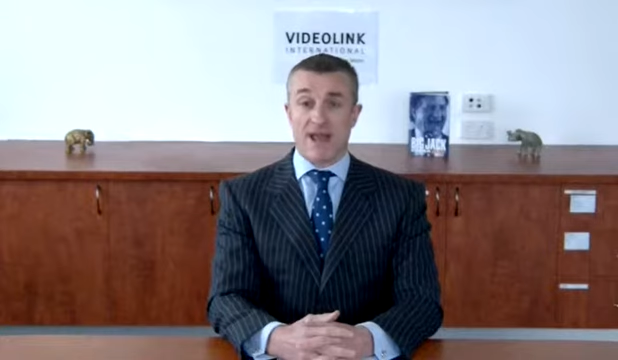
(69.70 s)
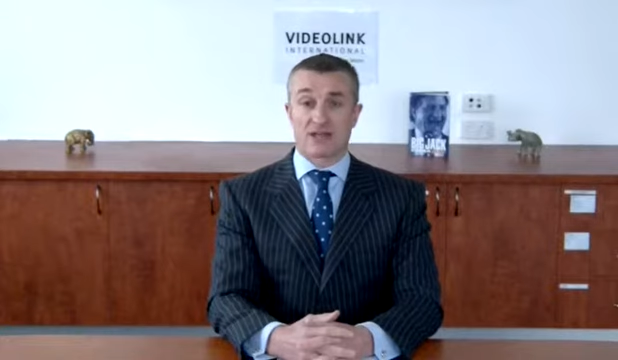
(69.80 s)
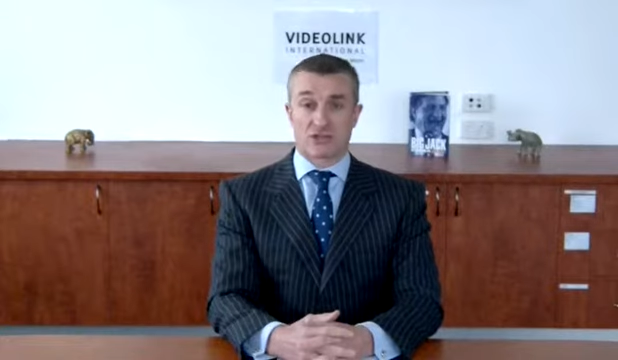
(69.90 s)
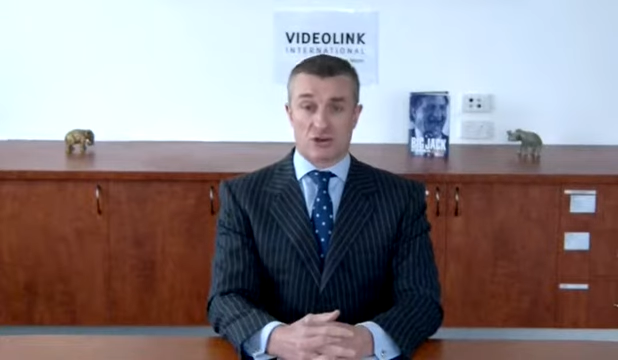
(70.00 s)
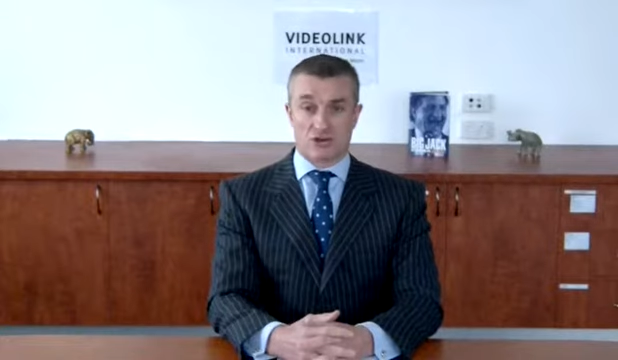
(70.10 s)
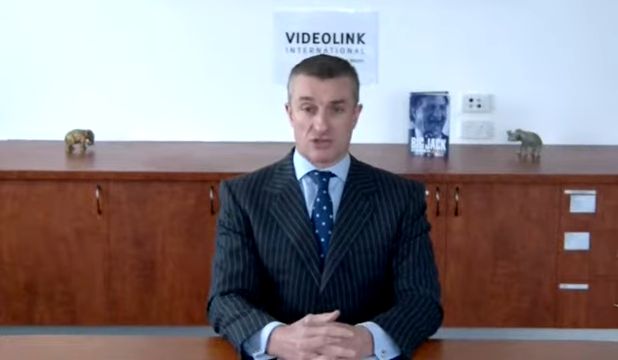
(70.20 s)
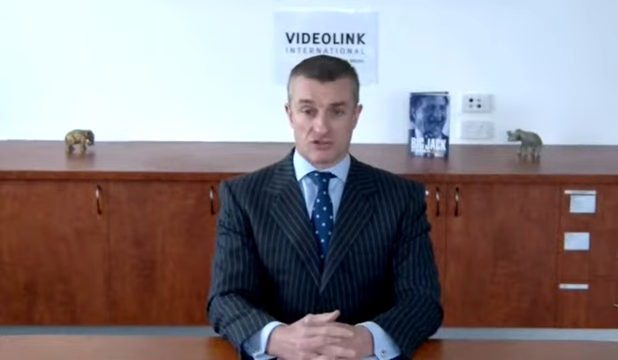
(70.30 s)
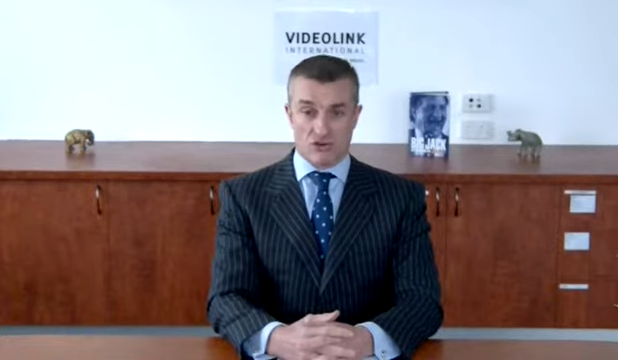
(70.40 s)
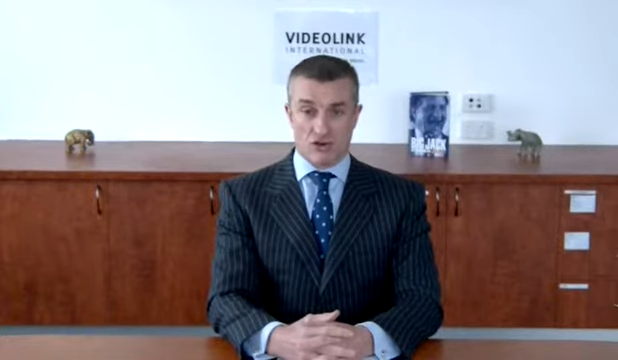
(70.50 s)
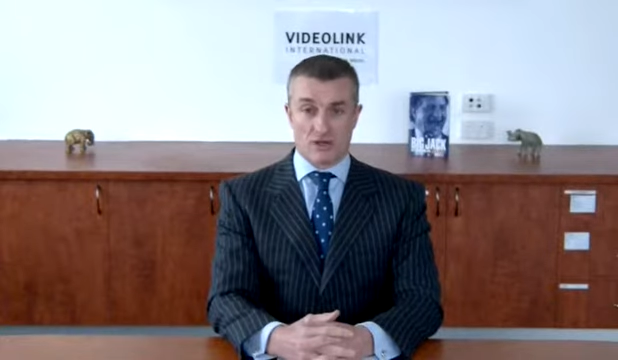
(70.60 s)
bank stocks are
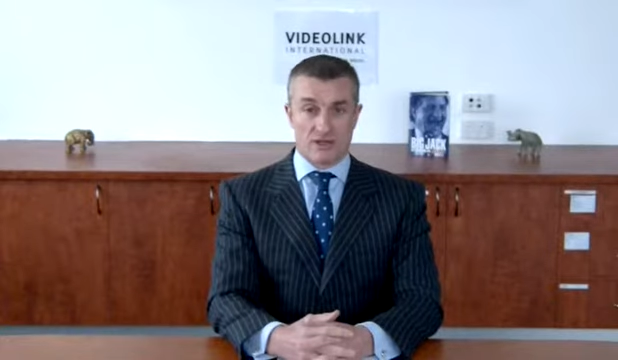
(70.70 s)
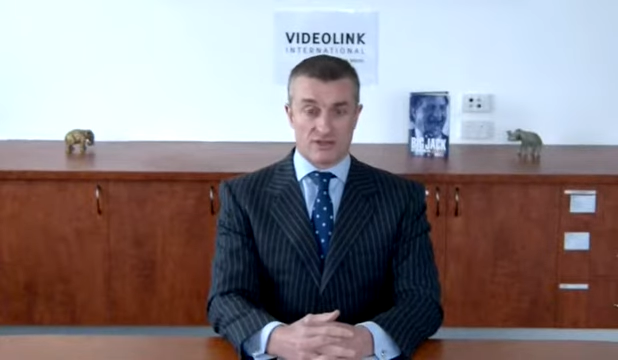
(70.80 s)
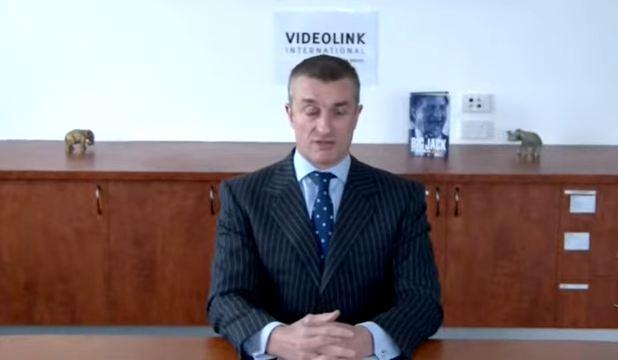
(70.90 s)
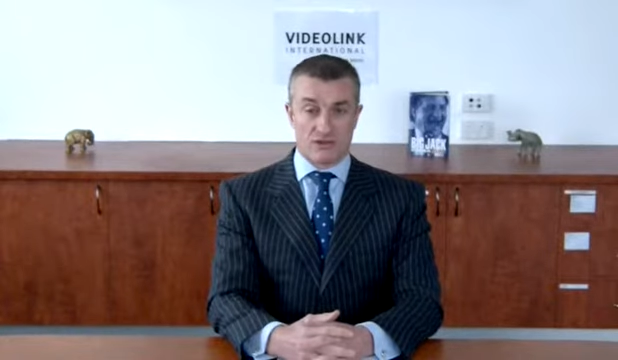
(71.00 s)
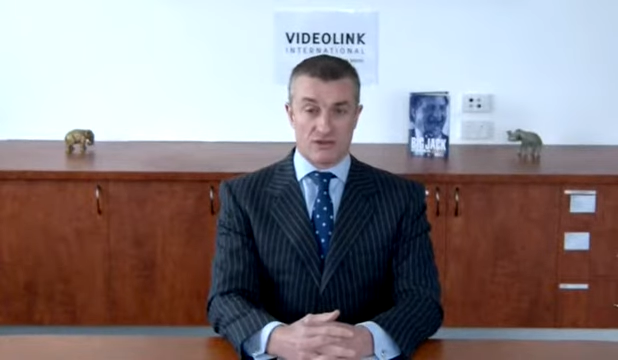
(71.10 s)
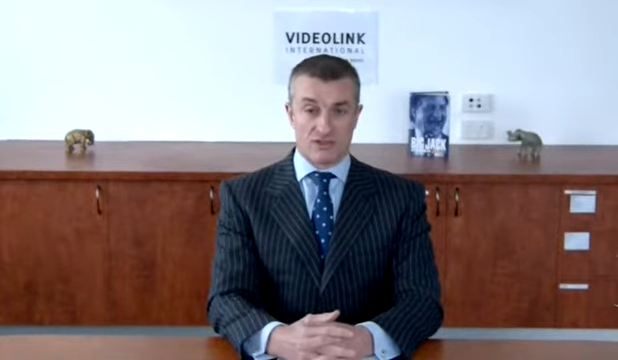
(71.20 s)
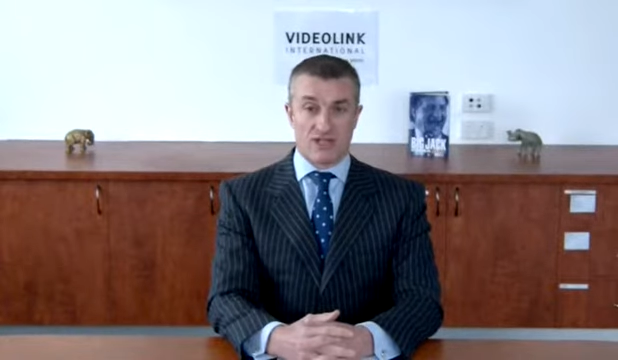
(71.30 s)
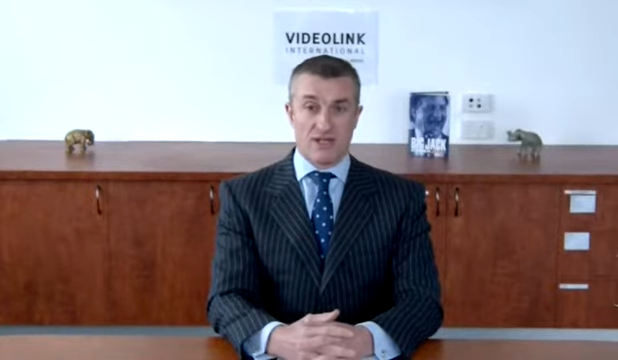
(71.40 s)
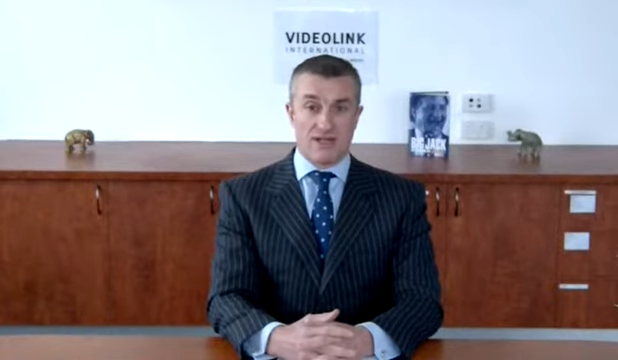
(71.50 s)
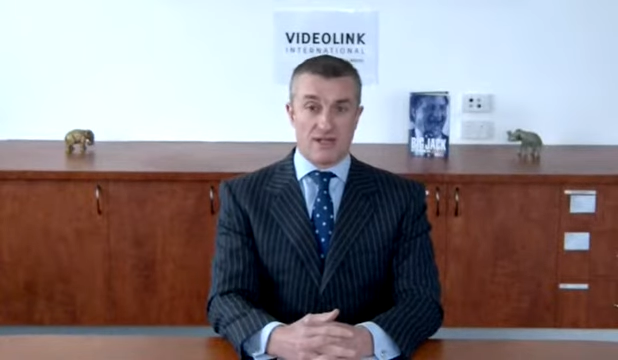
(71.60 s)
stronger because, of course,